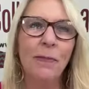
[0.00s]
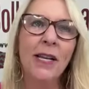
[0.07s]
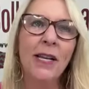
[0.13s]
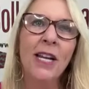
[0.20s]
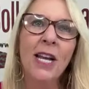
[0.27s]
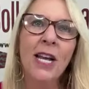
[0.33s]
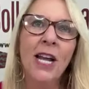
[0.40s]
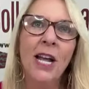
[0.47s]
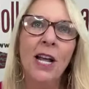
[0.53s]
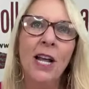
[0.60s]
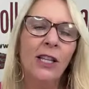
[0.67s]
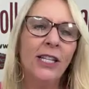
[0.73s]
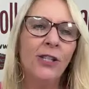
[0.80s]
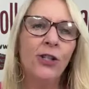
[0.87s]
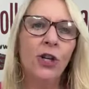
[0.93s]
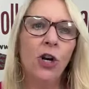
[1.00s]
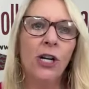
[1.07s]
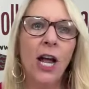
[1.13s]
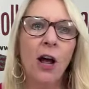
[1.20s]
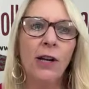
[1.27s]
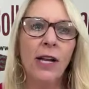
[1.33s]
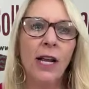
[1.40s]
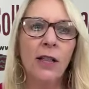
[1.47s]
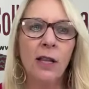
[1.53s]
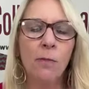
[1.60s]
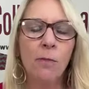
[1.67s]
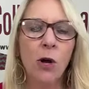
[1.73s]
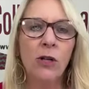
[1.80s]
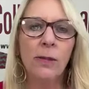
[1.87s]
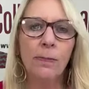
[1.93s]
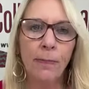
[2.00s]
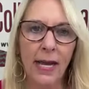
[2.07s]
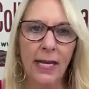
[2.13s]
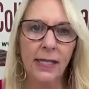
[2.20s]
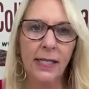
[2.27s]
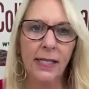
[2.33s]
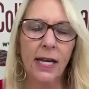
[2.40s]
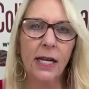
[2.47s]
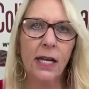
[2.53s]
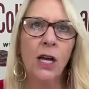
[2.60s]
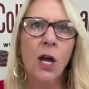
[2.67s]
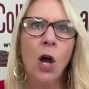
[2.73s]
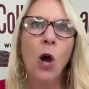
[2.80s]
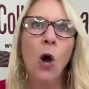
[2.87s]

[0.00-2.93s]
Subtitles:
But let's start out in the most basic.